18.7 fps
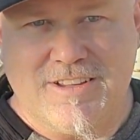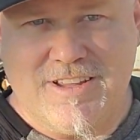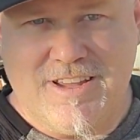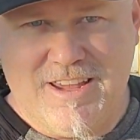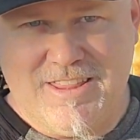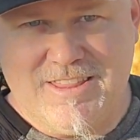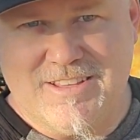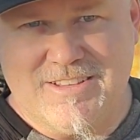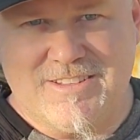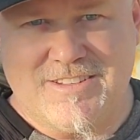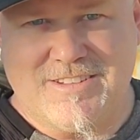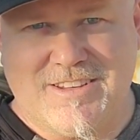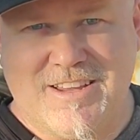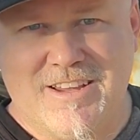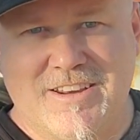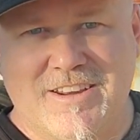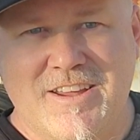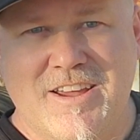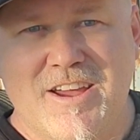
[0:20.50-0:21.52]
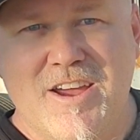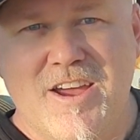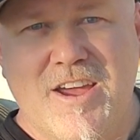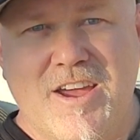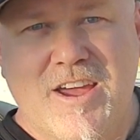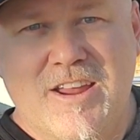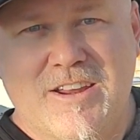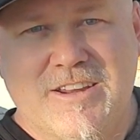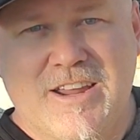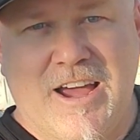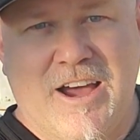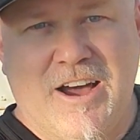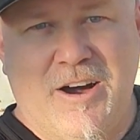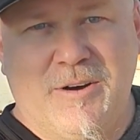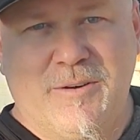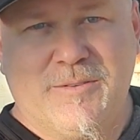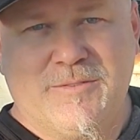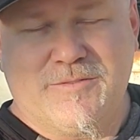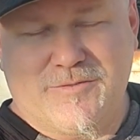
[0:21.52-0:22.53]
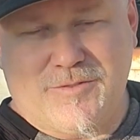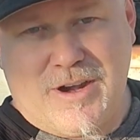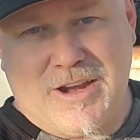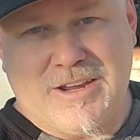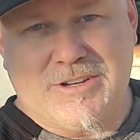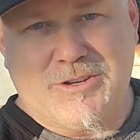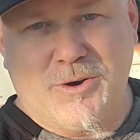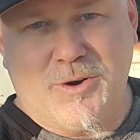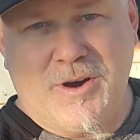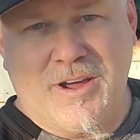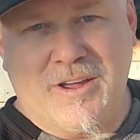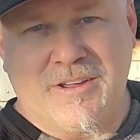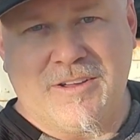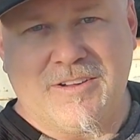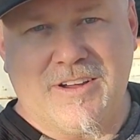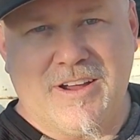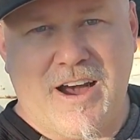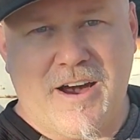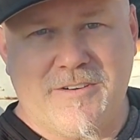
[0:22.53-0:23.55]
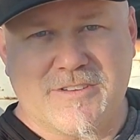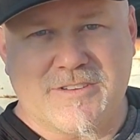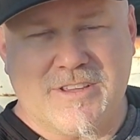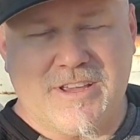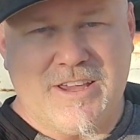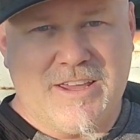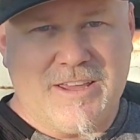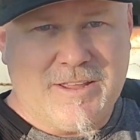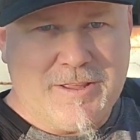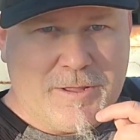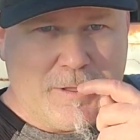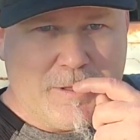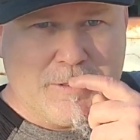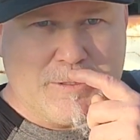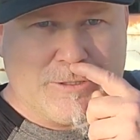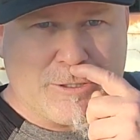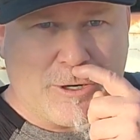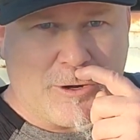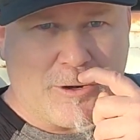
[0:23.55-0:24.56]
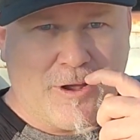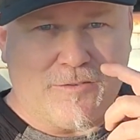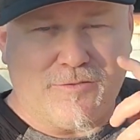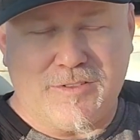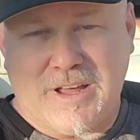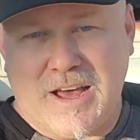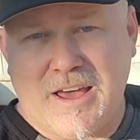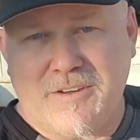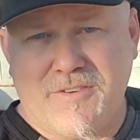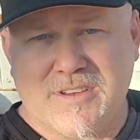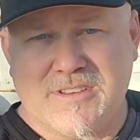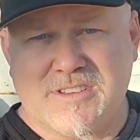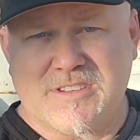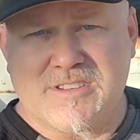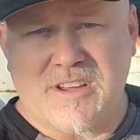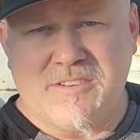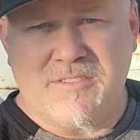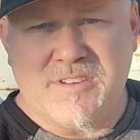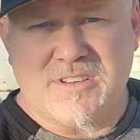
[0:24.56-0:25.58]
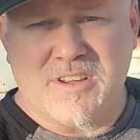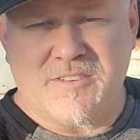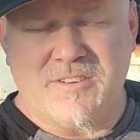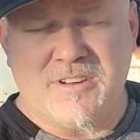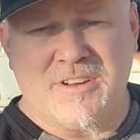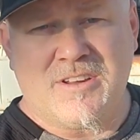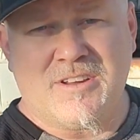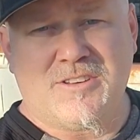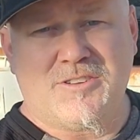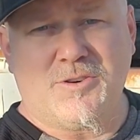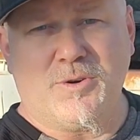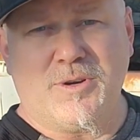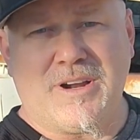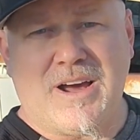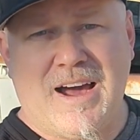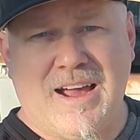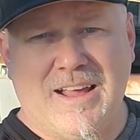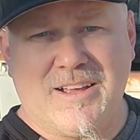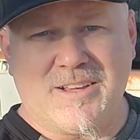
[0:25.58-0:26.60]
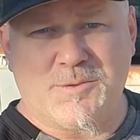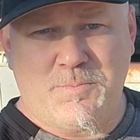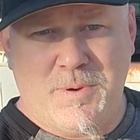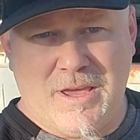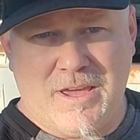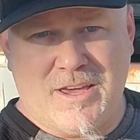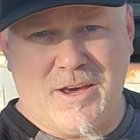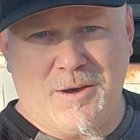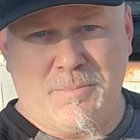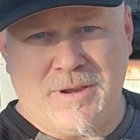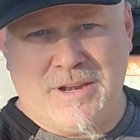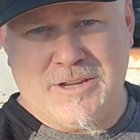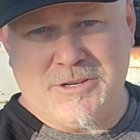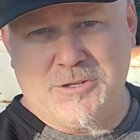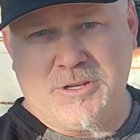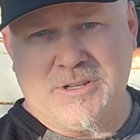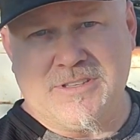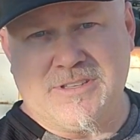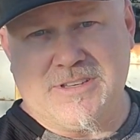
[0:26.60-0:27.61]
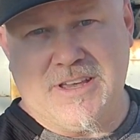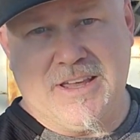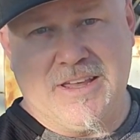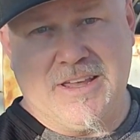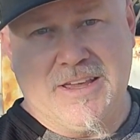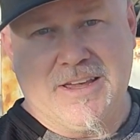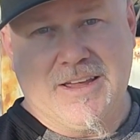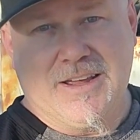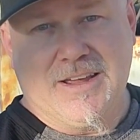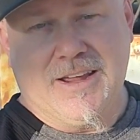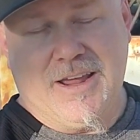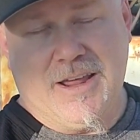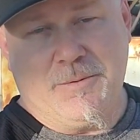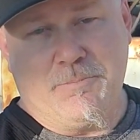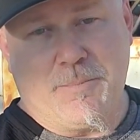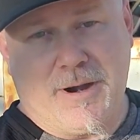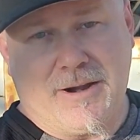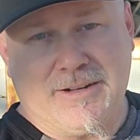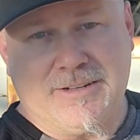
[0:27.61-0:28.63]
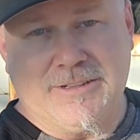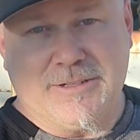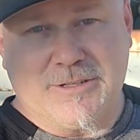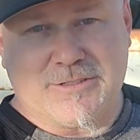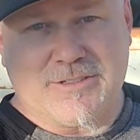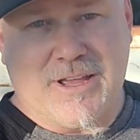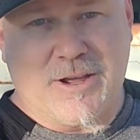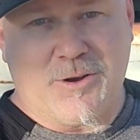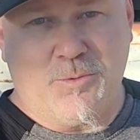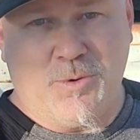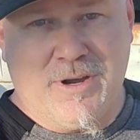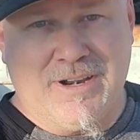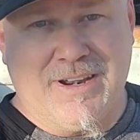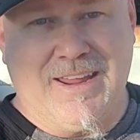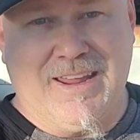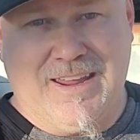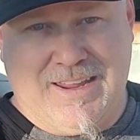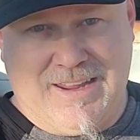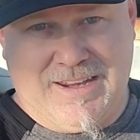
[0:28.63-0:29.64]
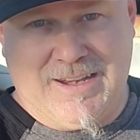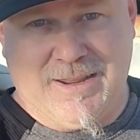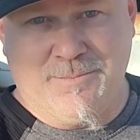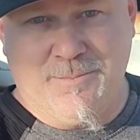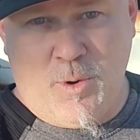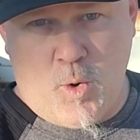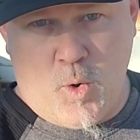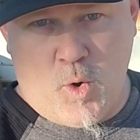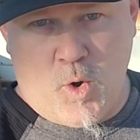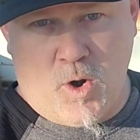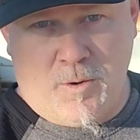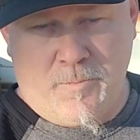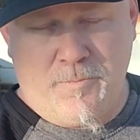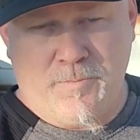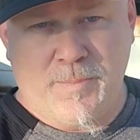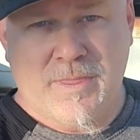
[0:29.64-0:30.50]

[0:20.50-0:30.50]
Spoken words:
And this is it. Now, Frankentoy obviously started off life as a 77 Toyota Hilux pickup, and as you can see, it barely looks like one anymore.